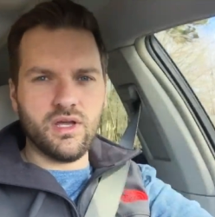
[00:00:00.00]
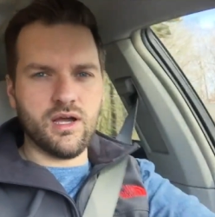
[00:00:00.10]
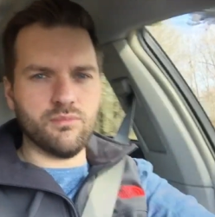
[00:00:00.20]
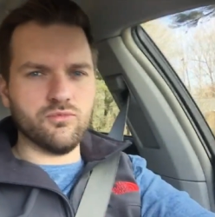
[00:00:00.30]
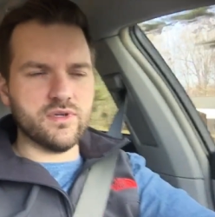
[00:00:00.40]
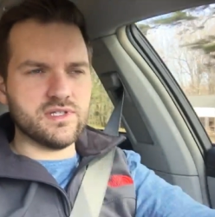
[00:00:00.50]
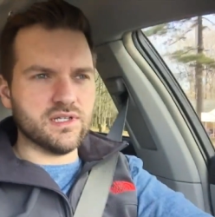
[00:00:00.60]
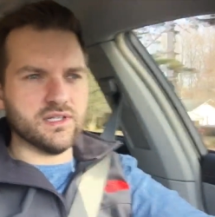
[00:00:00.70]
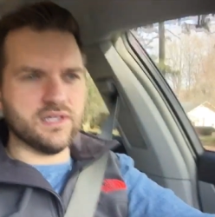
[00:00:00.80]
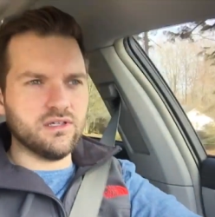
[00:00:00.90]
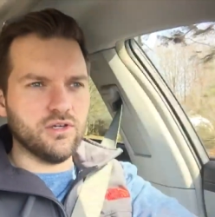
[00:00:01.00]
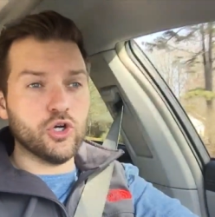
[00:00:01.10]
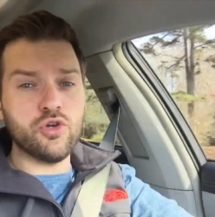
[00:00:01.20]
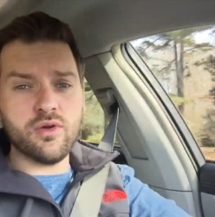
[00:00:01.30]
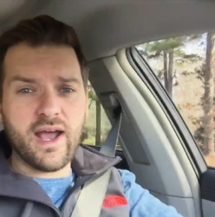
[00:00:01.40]
um, recently,
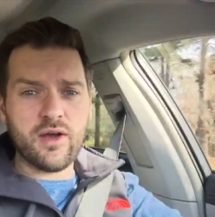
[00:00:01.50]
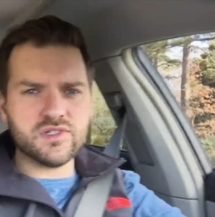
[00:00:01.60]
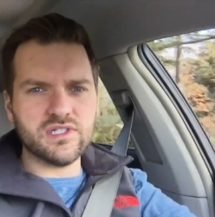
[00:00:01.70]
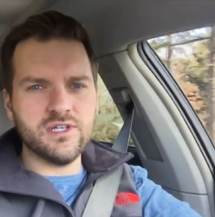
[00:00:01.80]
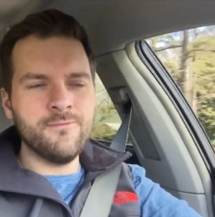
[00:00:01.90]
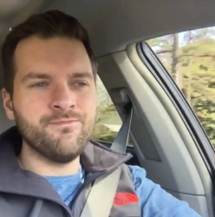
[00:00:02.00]
her new house,